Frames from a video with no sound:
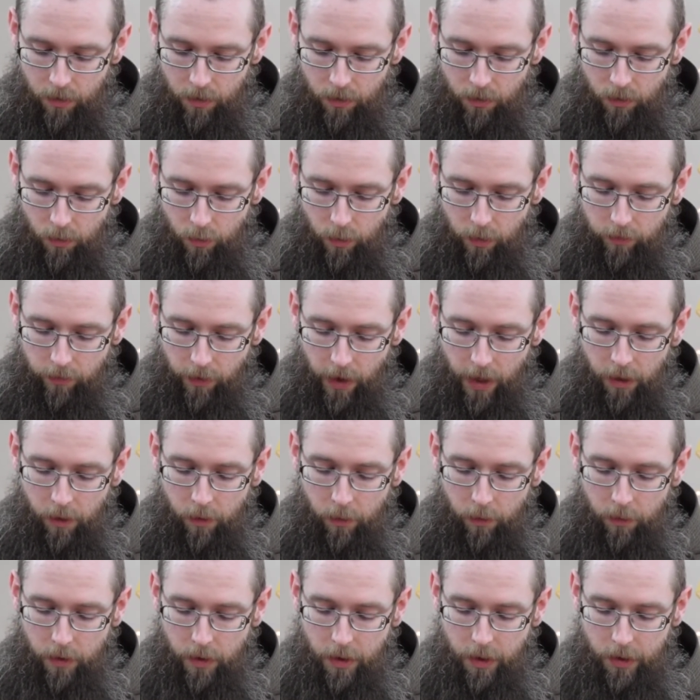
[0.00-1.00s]
Do we
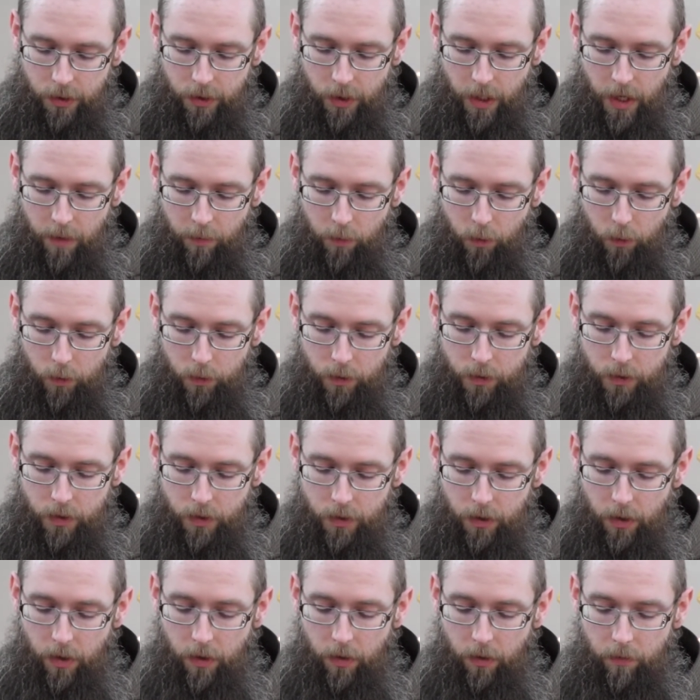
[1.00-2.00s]
follow the
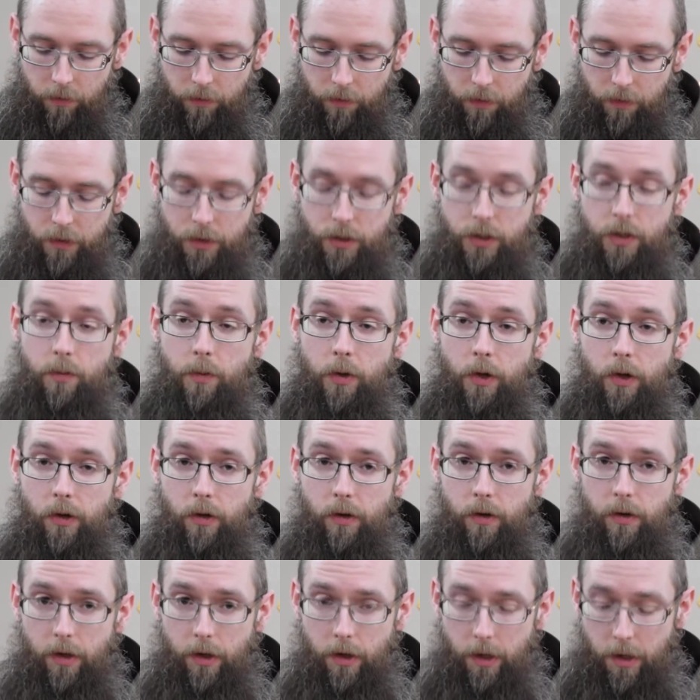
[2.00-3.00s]
examples of
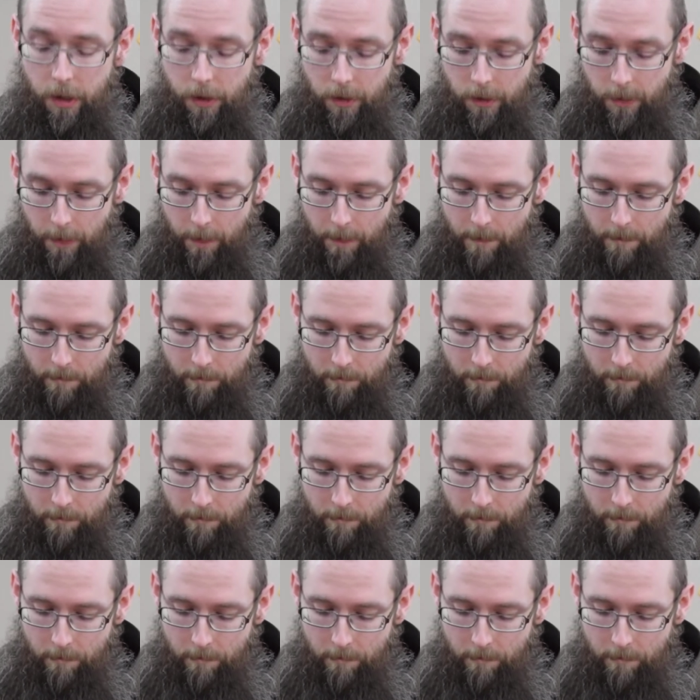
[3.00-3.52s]
Simeon and Anna?